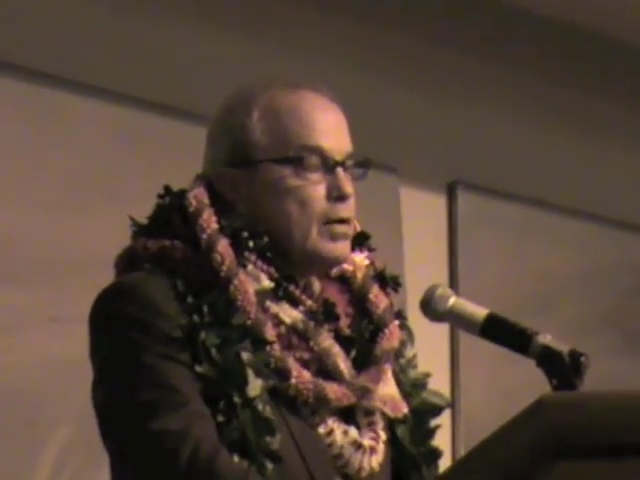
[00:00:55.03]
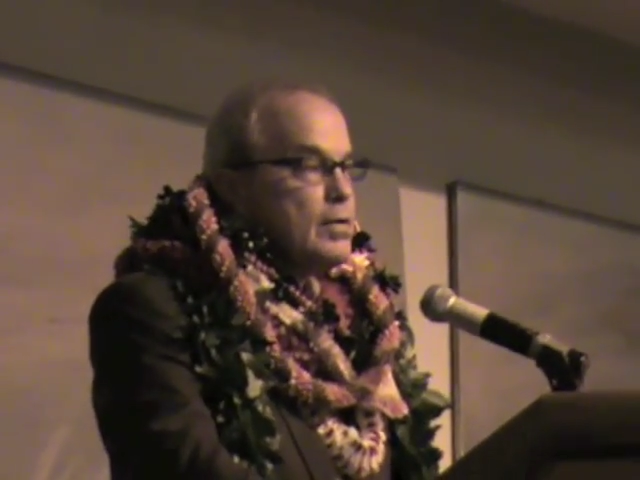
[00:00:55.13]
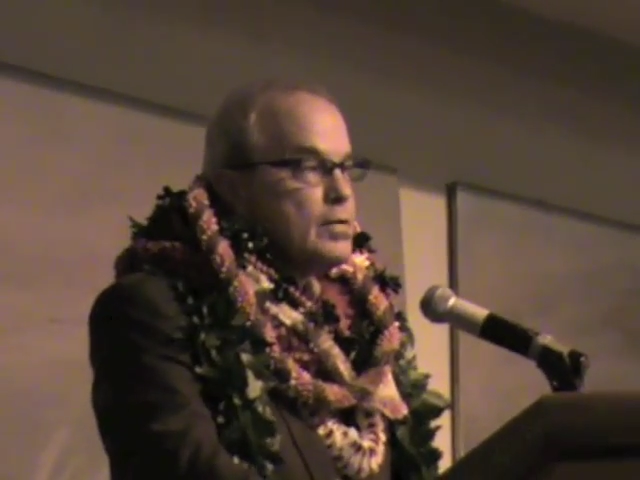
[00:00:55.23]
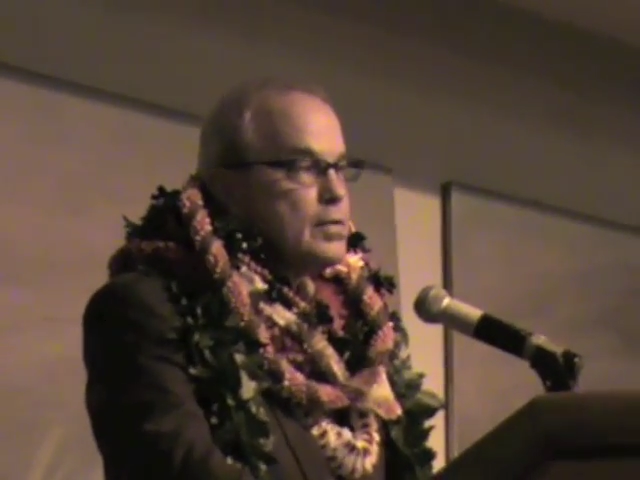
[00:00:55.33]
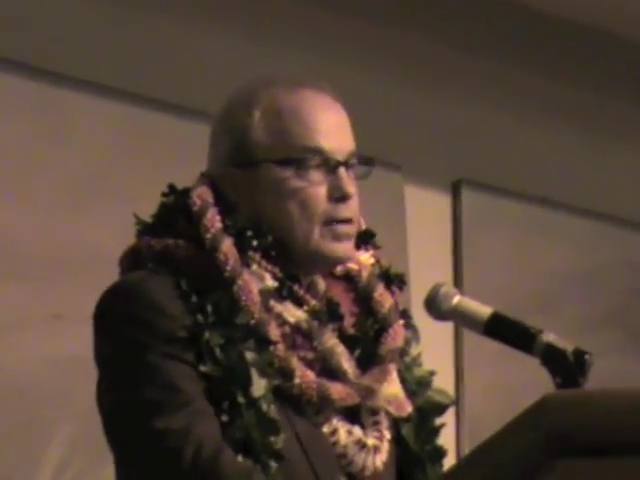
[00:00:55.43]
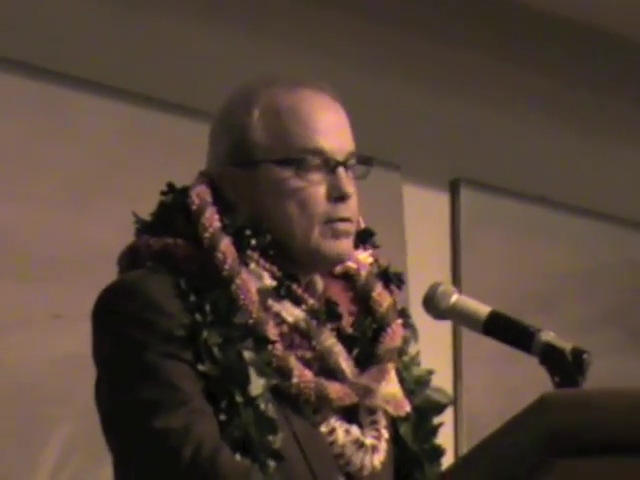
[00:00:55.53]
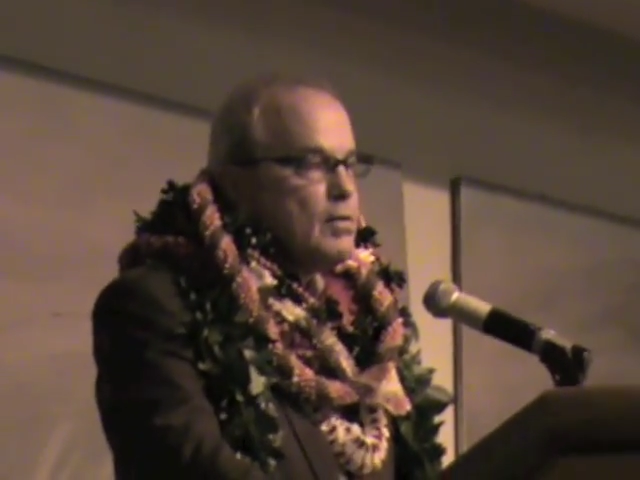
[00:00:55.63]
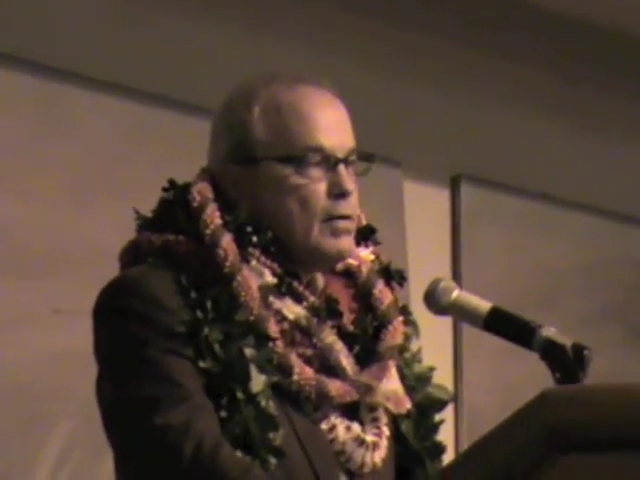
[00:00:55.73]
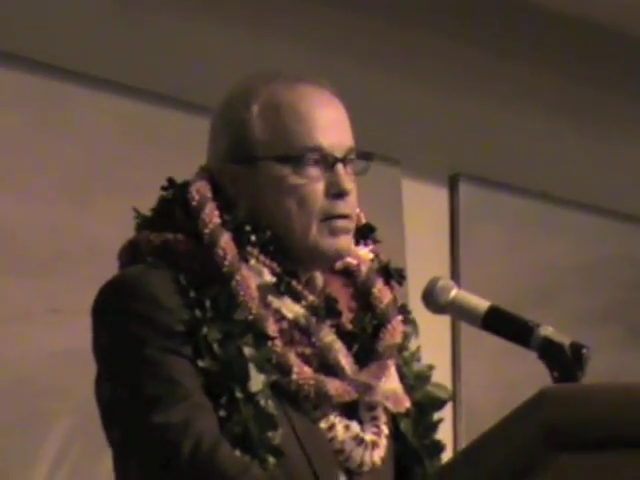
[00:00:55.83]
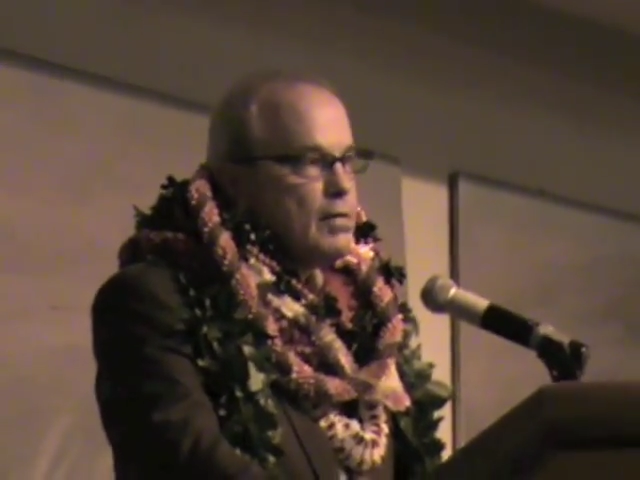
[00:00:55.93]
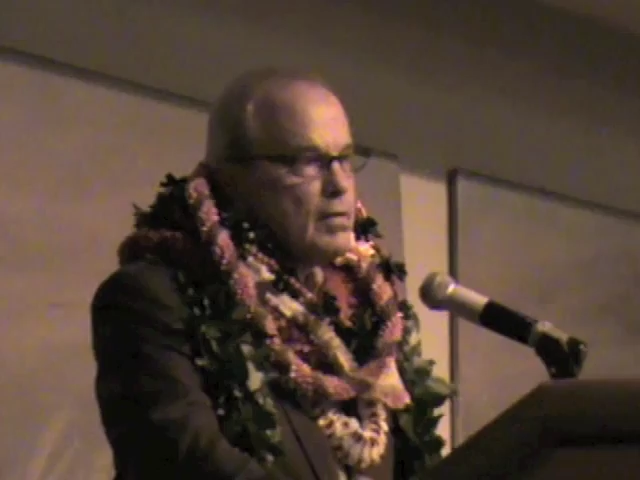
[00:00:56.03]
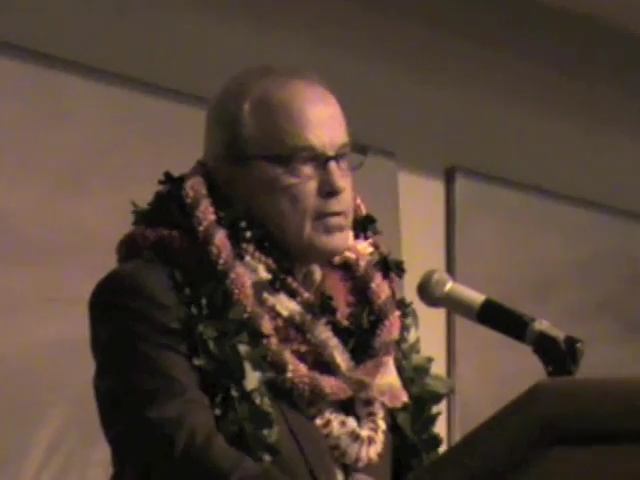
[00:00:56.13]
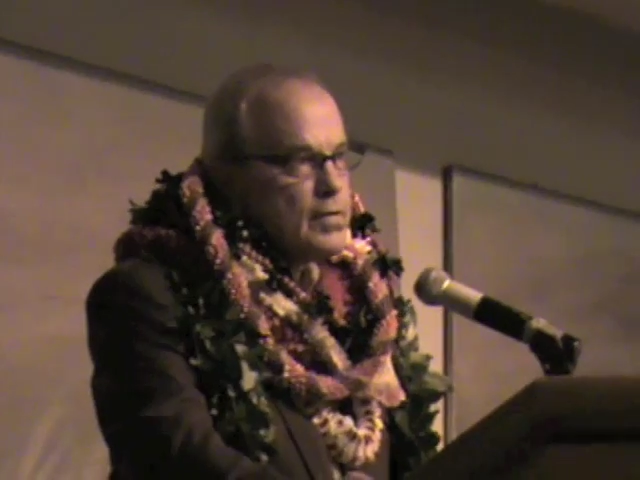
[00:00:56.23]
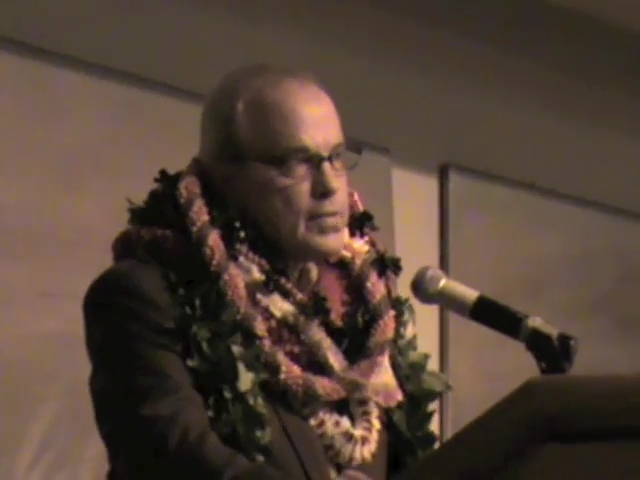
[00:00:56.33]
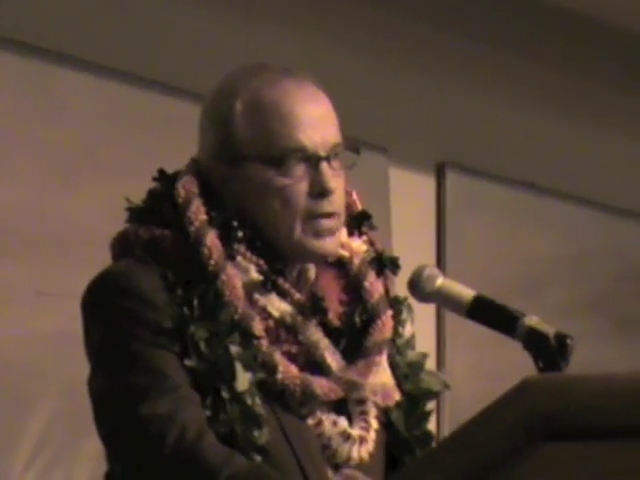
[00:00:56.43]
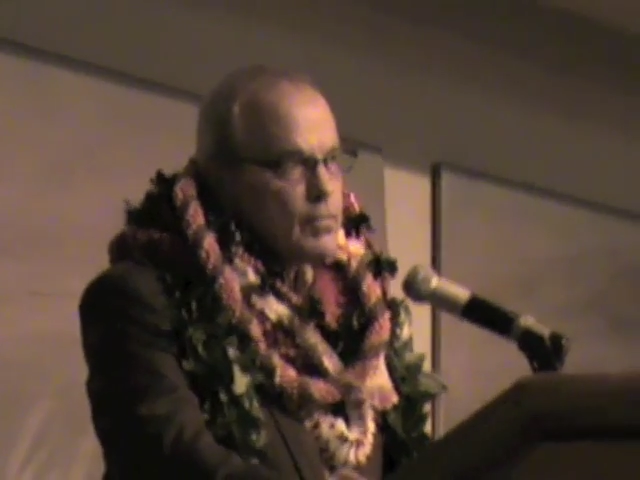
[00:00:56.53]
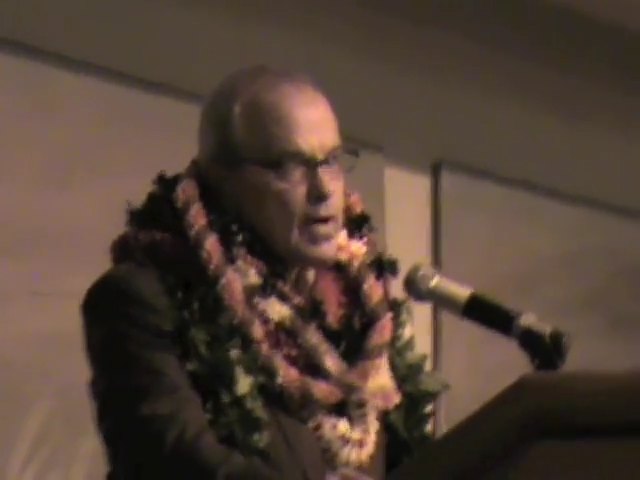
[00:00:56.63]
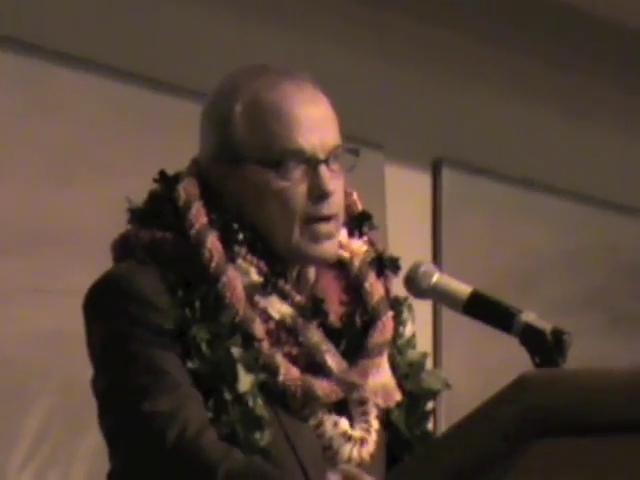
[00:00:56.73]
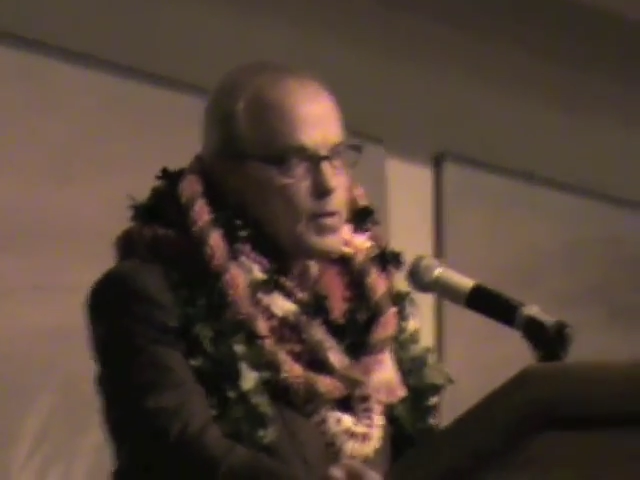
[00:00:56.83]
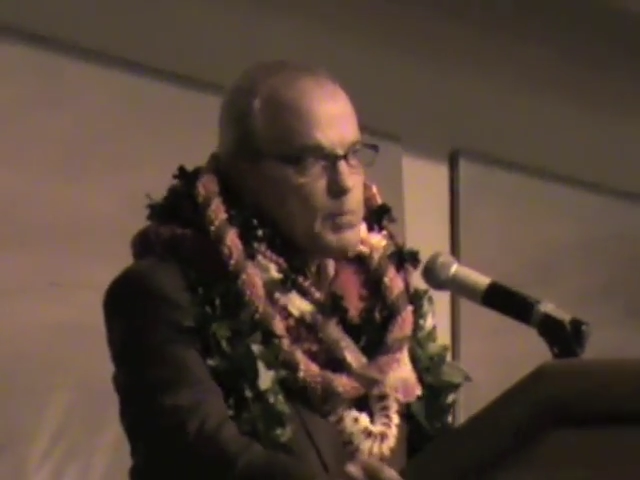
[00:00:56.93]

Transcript: it is David, Dr.